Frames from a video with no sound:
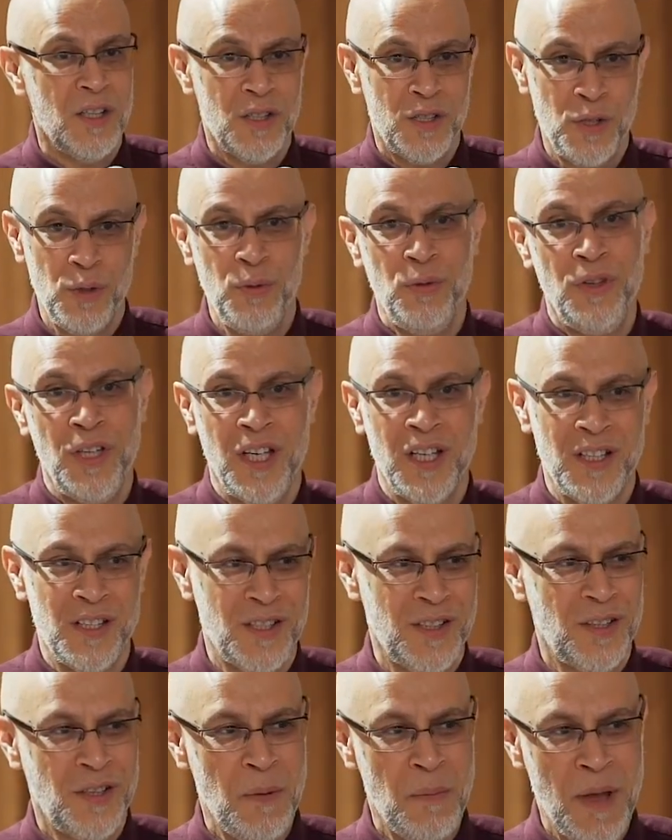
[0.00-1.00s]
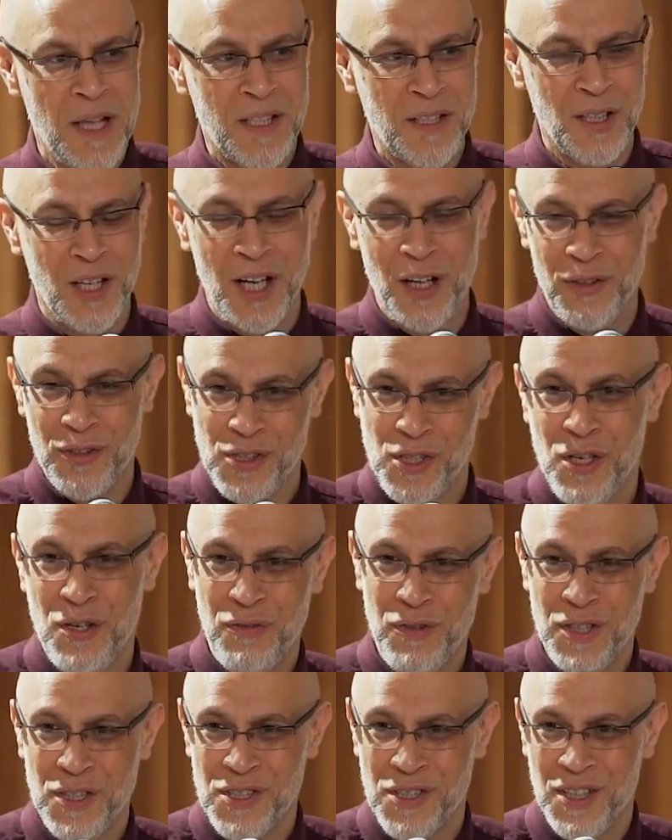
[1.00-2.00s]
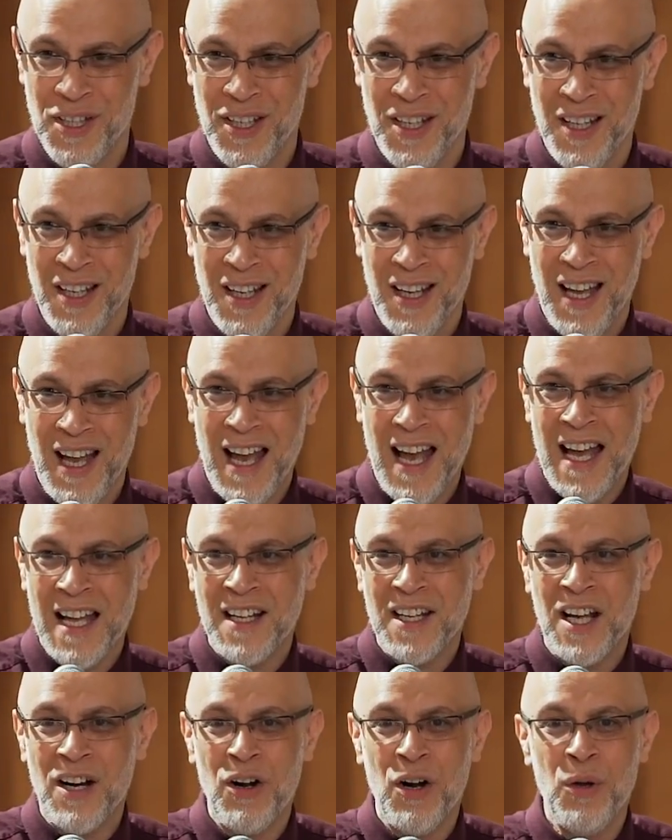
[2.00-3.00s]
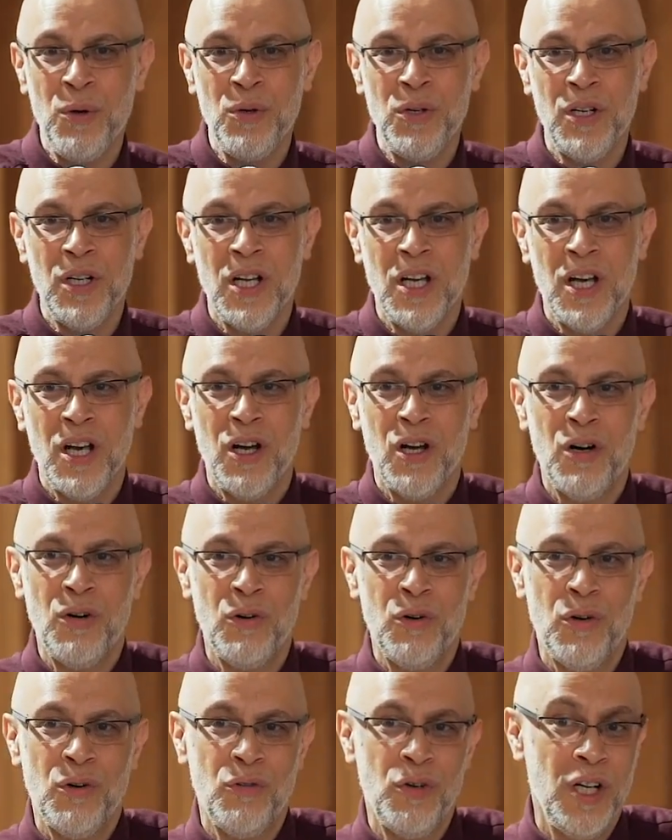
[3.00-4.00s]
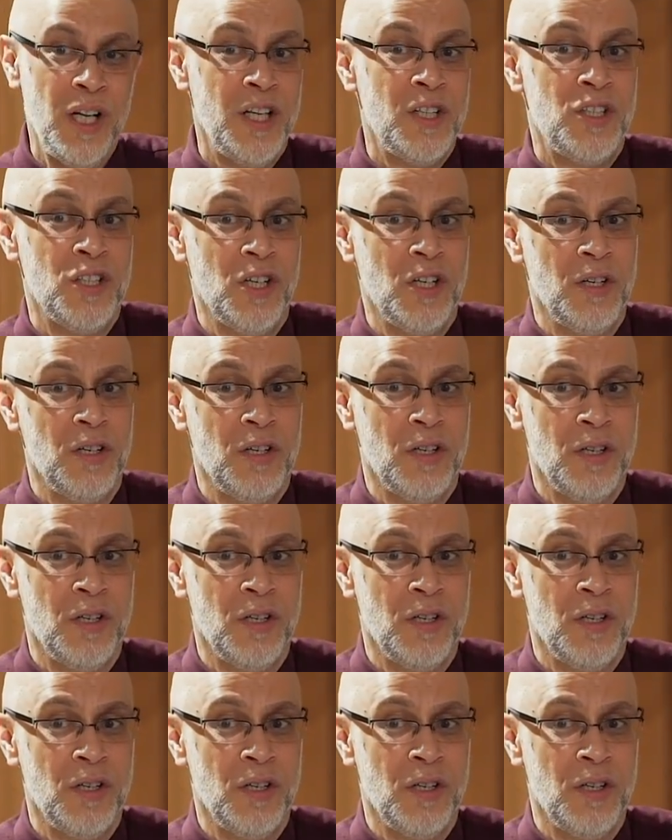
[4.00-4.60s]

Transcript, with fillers: two things, the mental health service and our own religion.